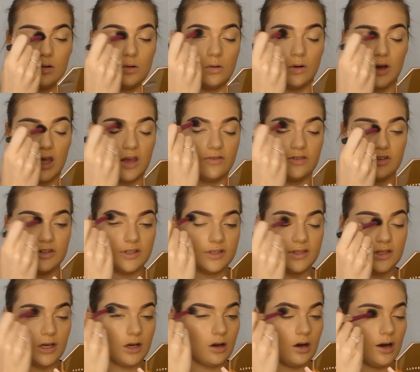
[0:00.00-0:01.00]
or even
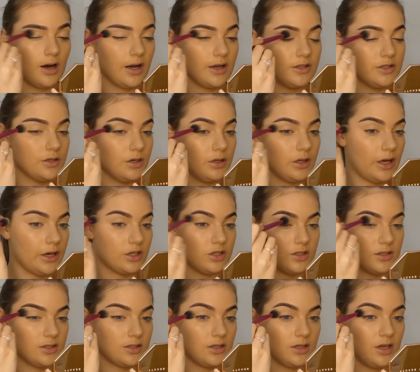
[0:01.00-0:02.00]
just like I do, like
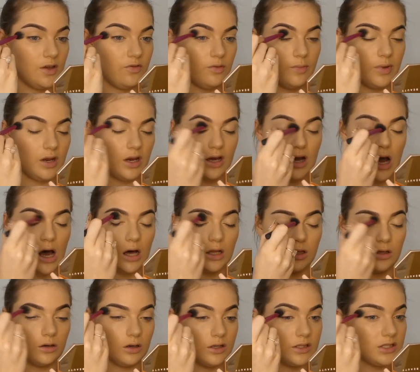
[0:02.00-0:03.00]
just to give a bit of
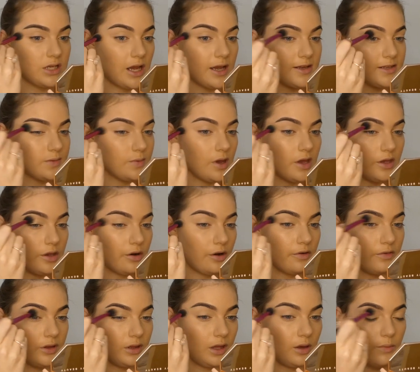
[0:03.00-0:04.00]
colour on days where you
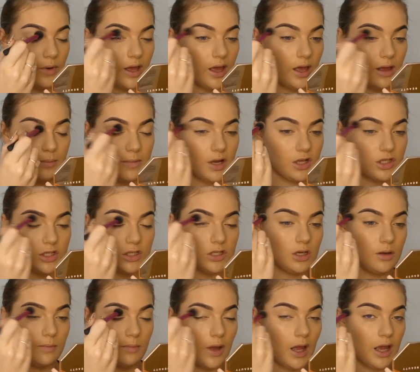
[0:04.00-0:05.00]
don't really wear much
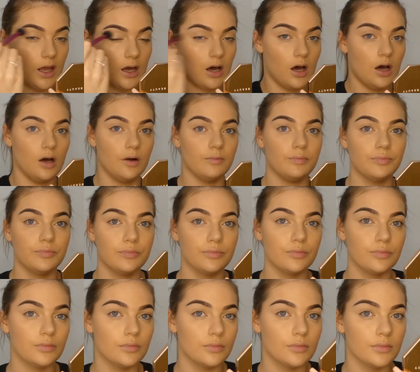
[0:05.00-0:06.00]
makeup.
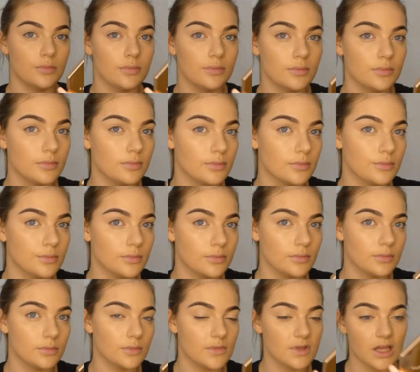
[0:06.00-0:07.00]

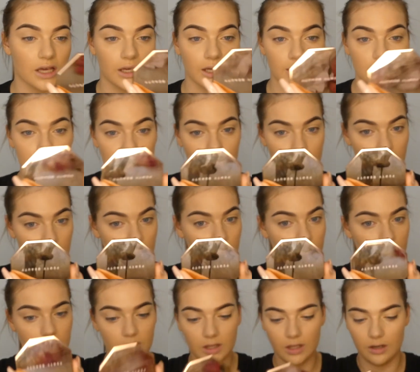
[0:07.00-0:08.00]
Like, it's
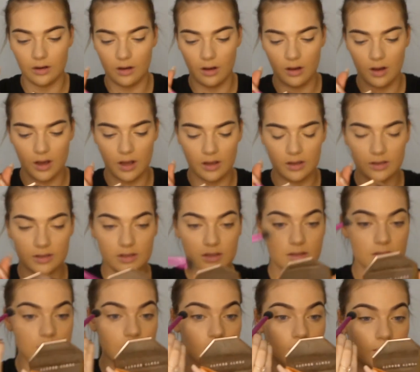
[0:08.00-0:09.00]
looking really
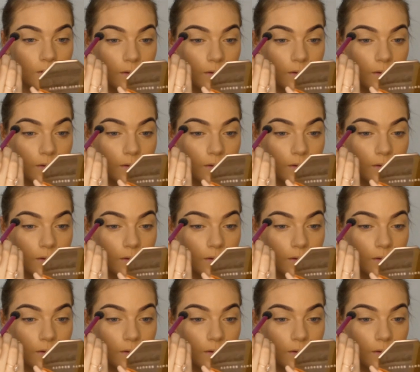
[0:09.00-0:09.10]
nice.